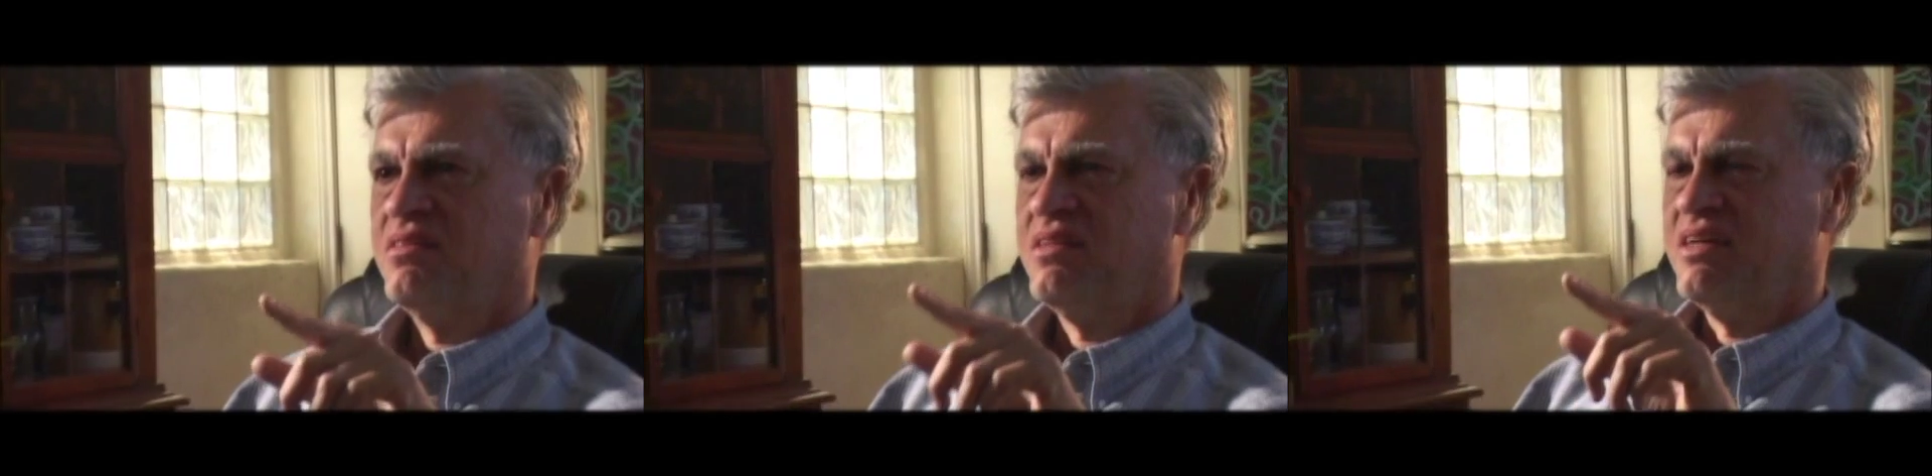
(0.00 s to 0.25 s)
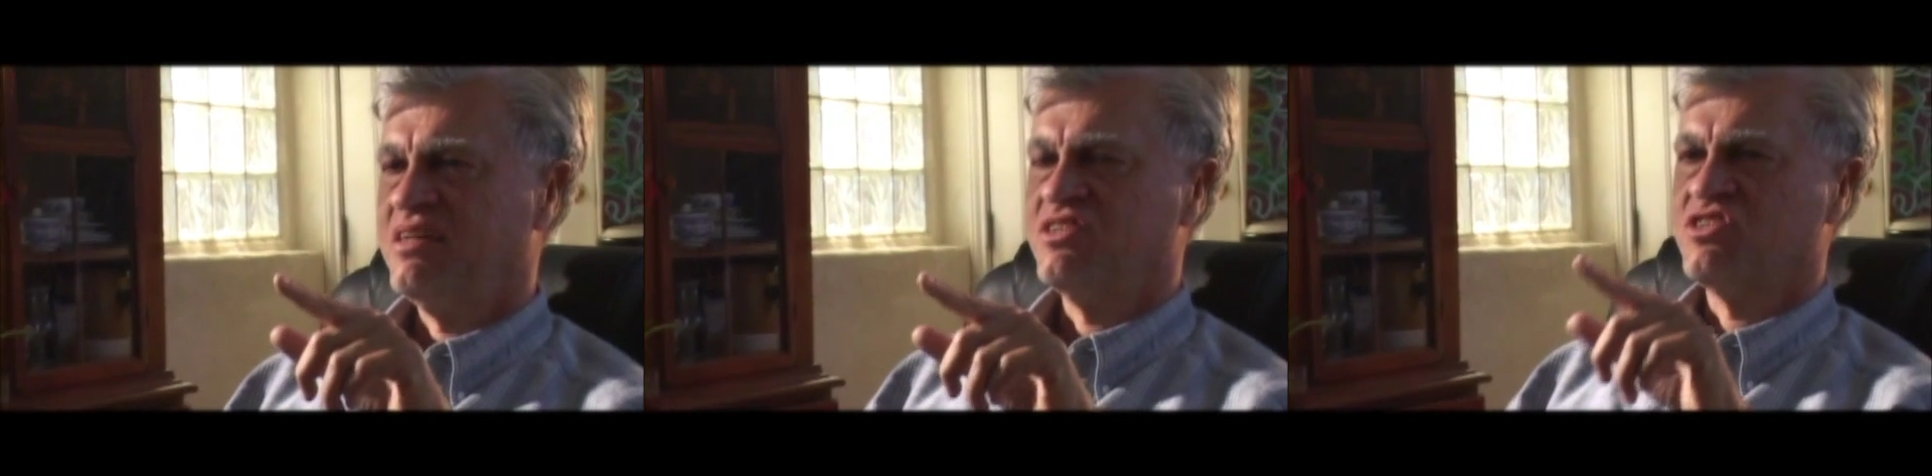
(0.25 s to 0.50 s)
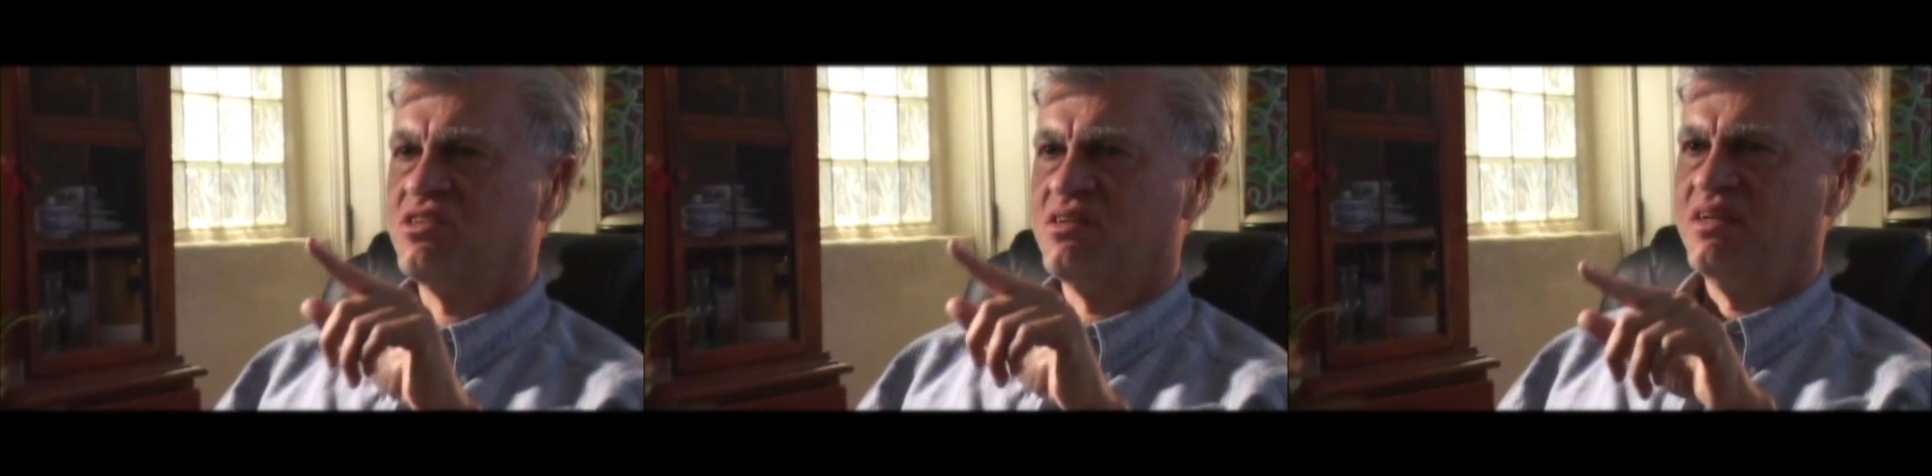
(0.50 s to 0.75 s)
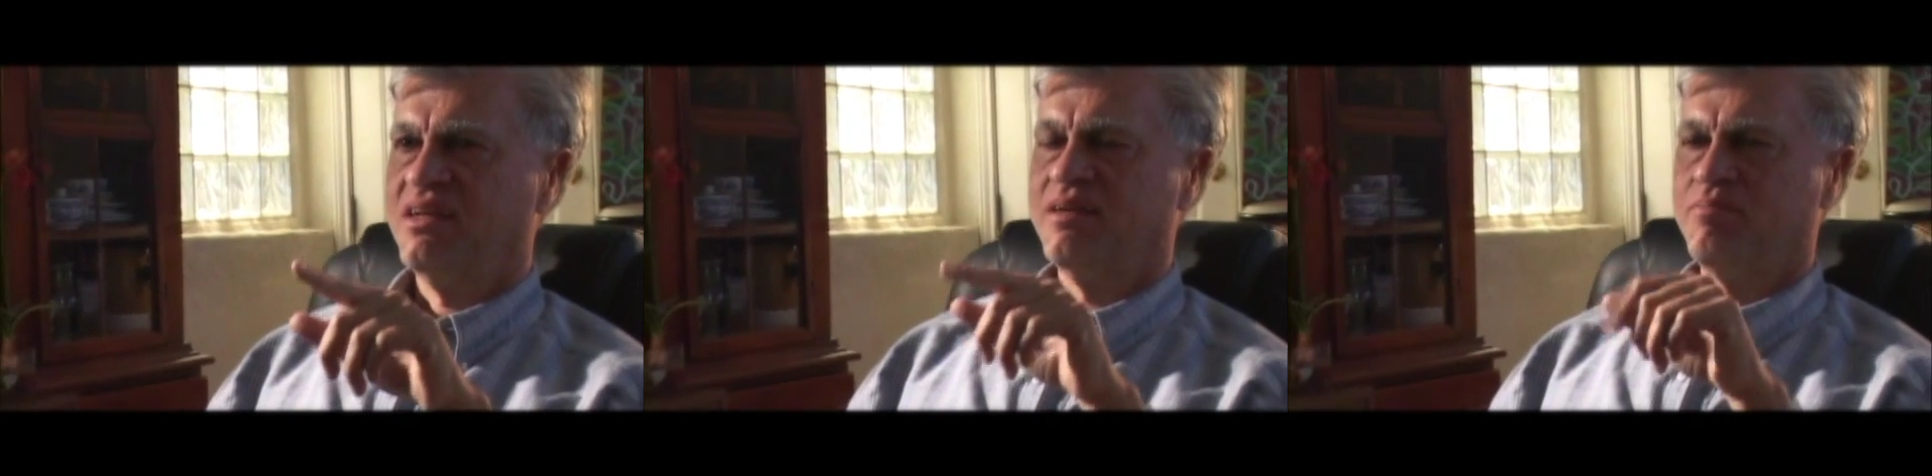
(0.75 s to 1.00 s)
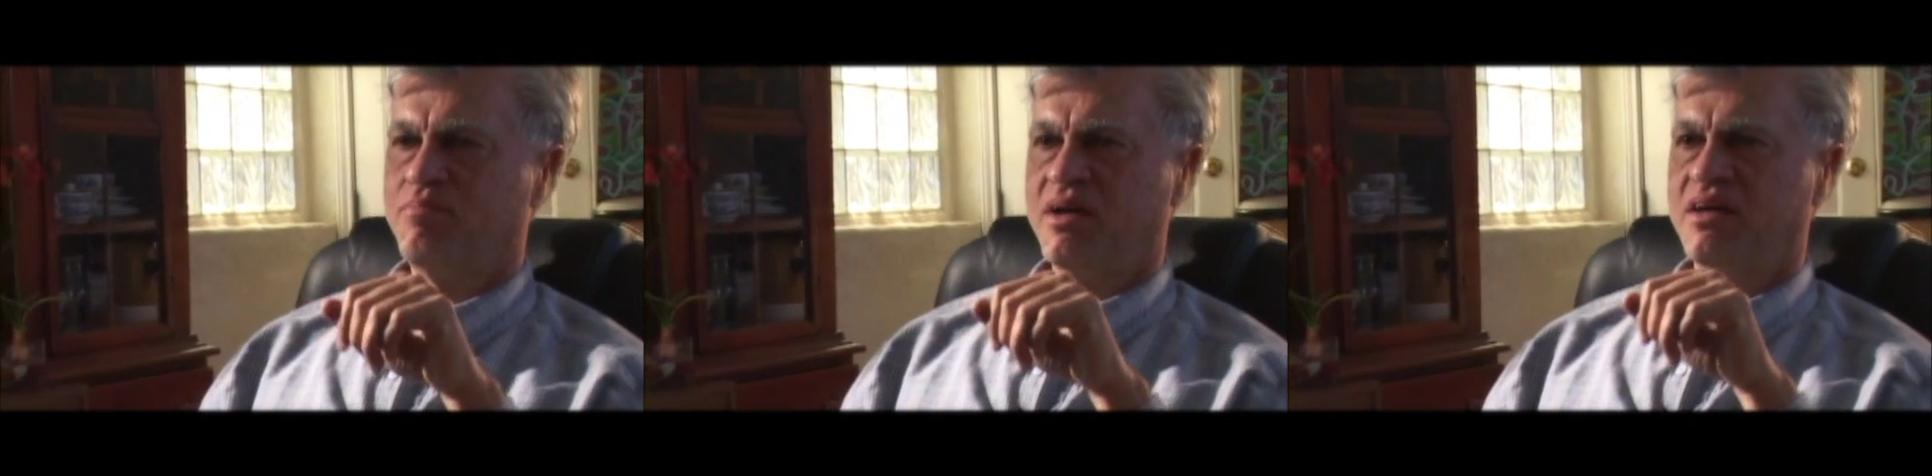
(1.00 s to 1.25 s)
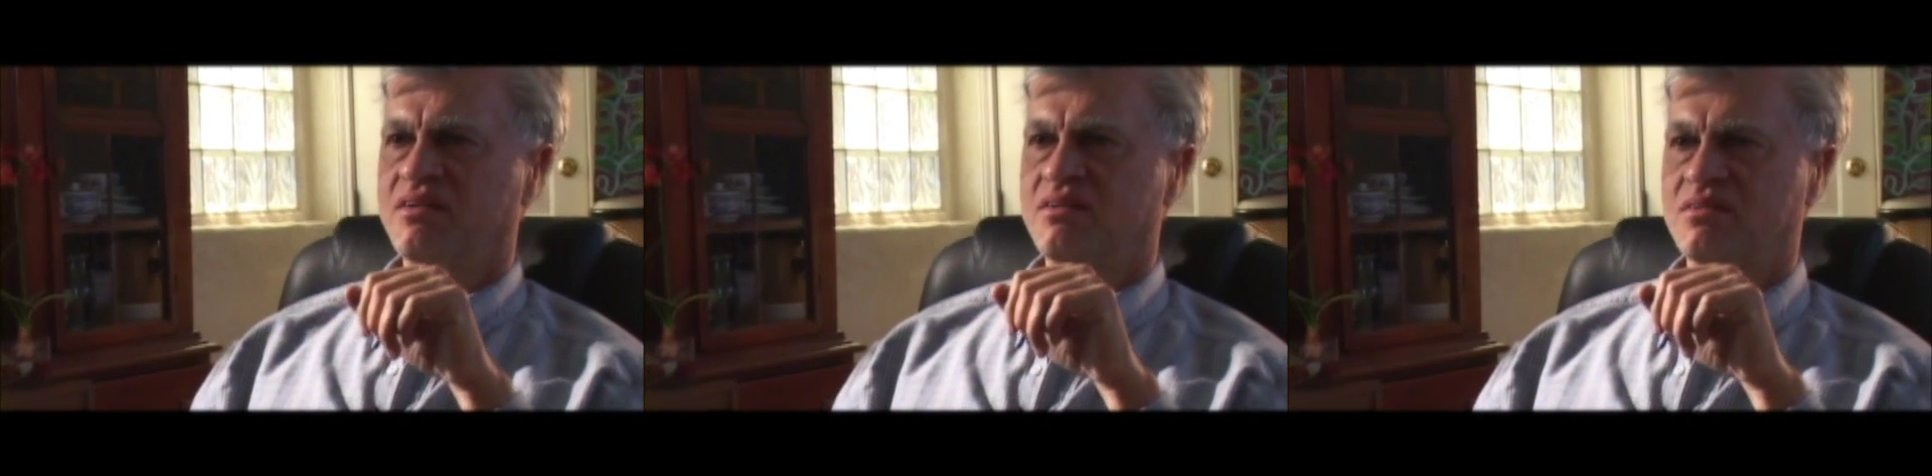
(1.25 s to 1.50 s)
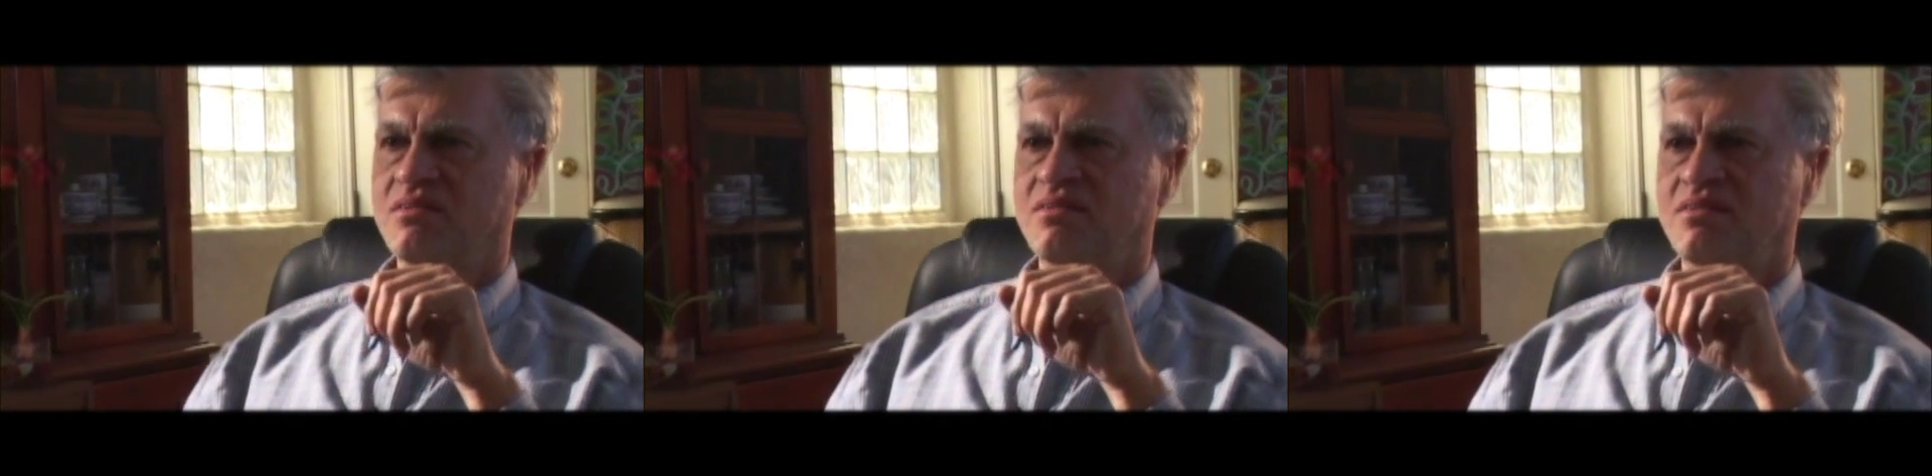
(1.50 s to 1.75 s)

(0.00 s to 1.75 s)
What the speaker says: things are going to get better.